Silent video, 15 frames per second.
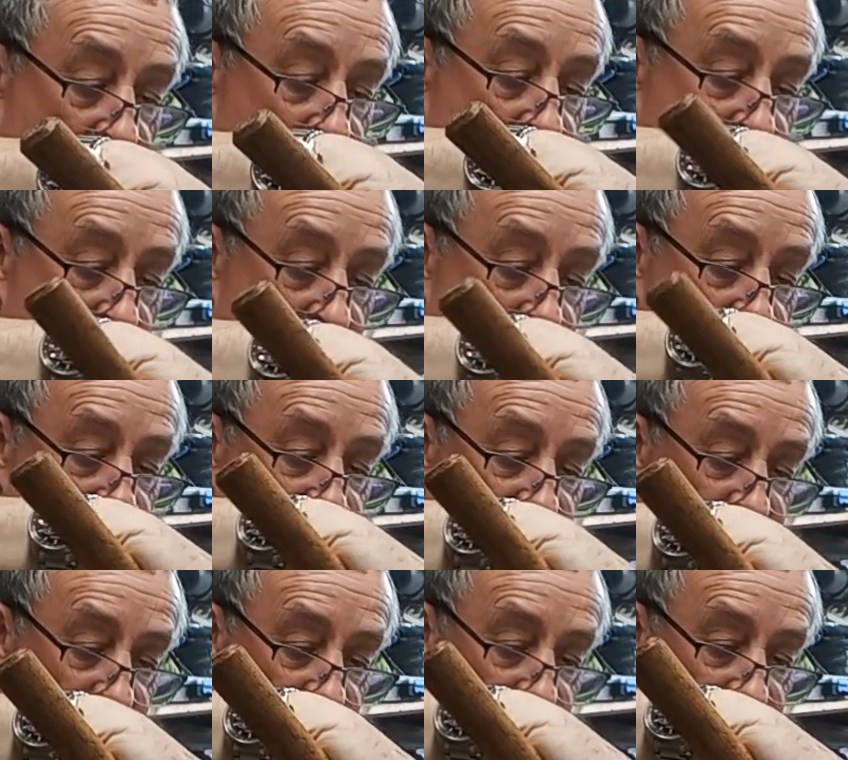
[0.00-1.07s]
in
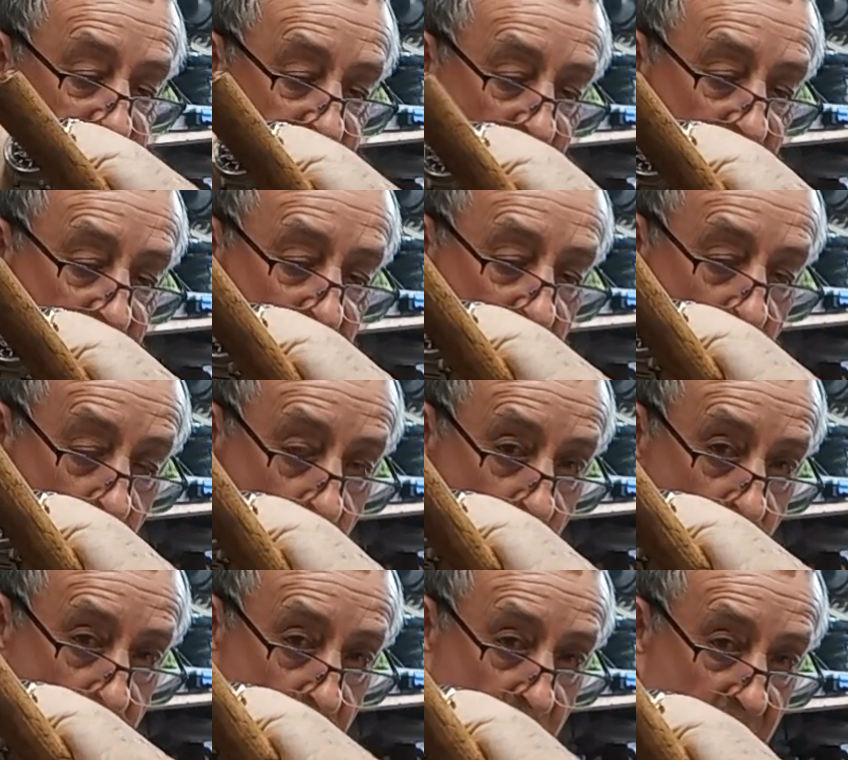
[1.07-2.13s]
series like that
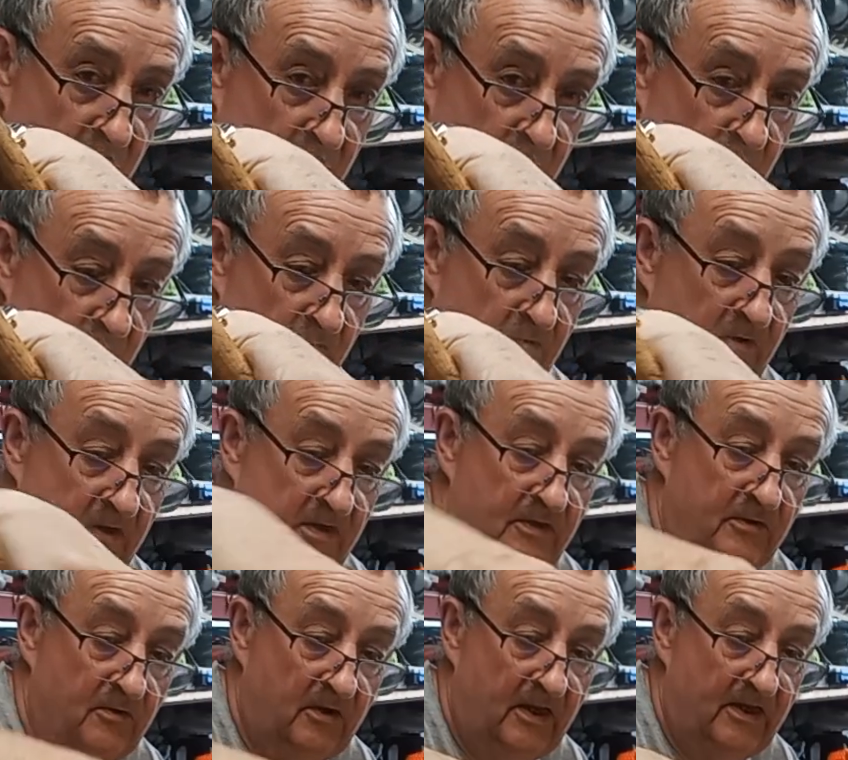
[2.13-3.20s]
all the way along,
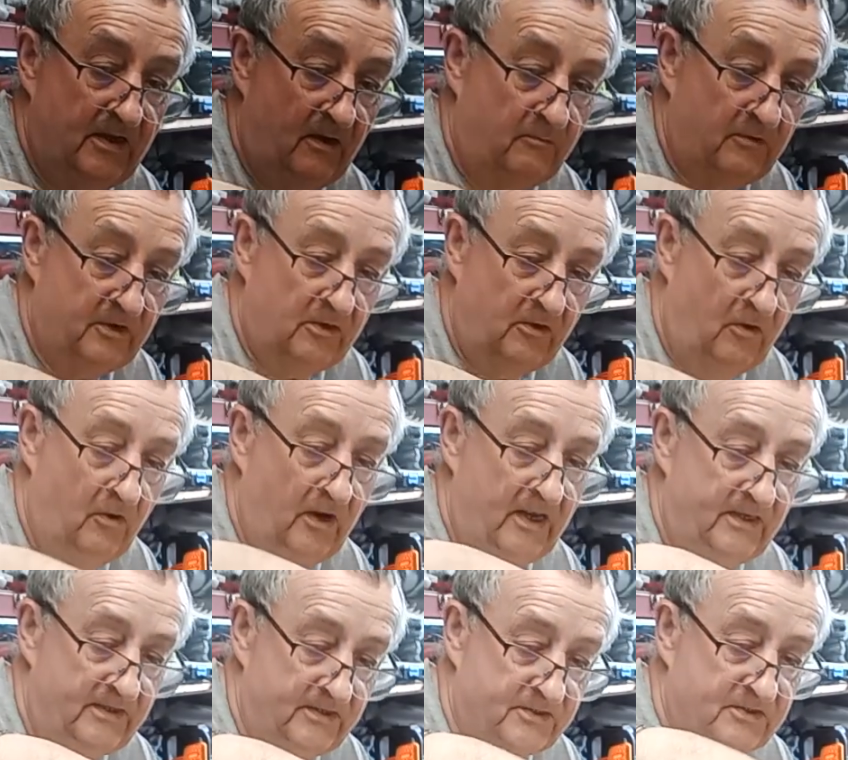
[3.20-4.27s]
you'll end up with
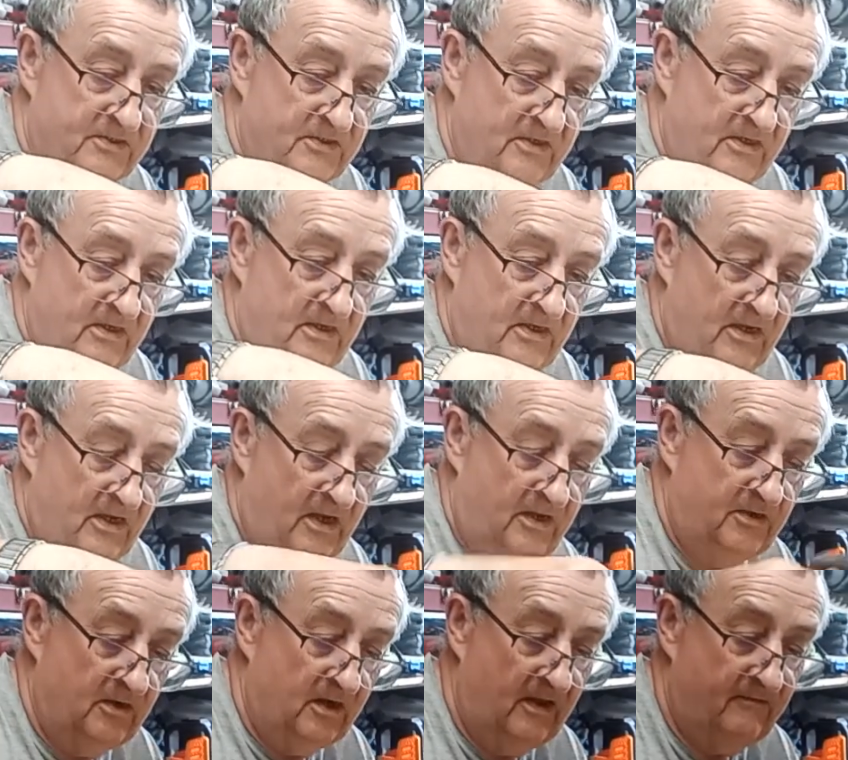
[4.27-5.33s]
lines,
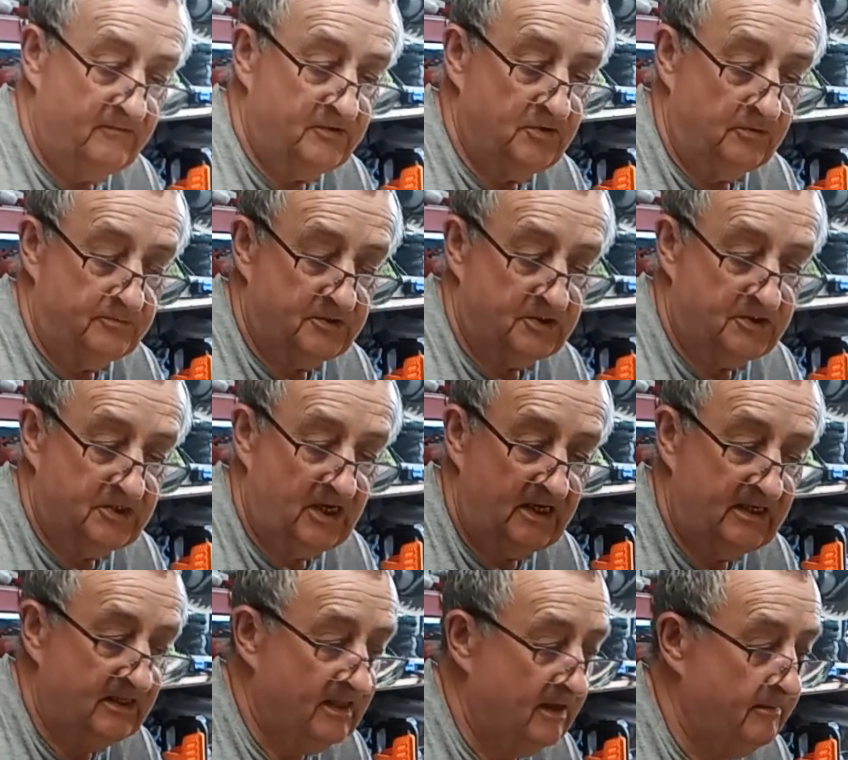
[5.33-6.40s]
and you'll have a job to
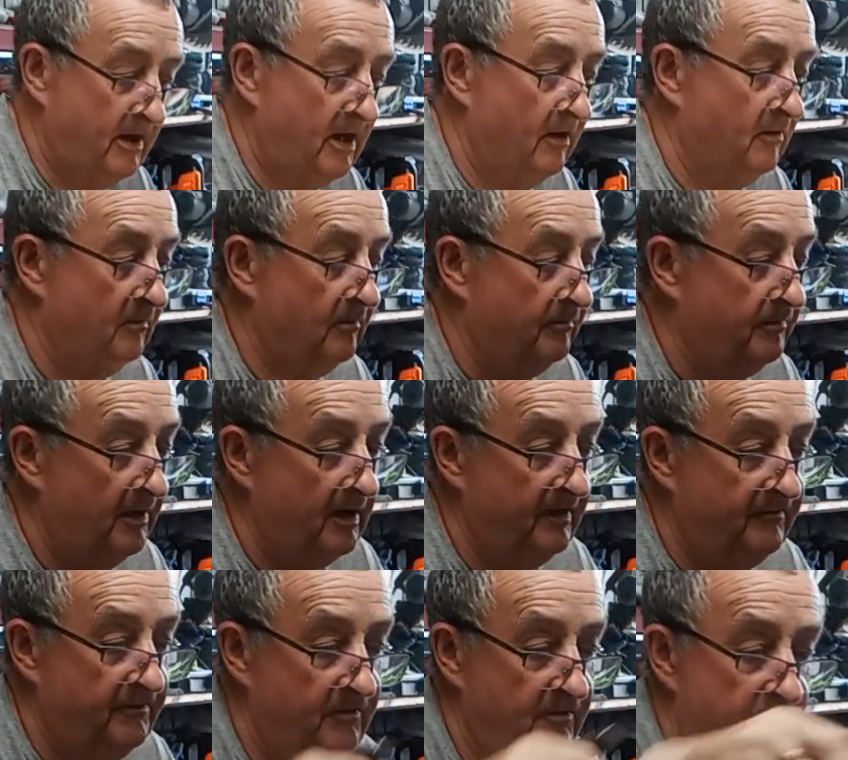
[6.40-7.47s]
take them out. But
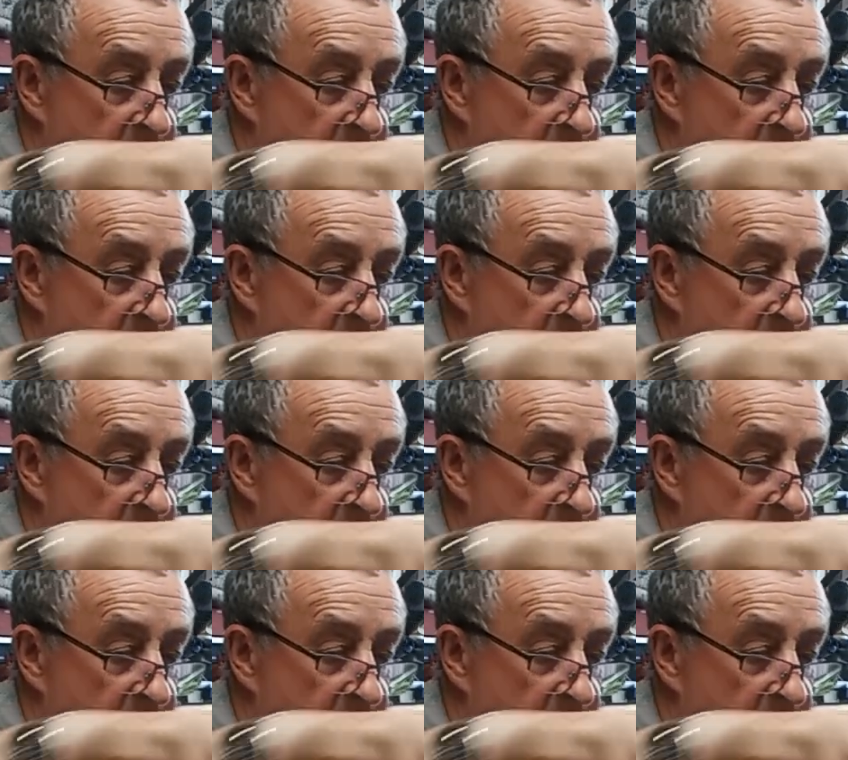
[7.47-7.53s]
if you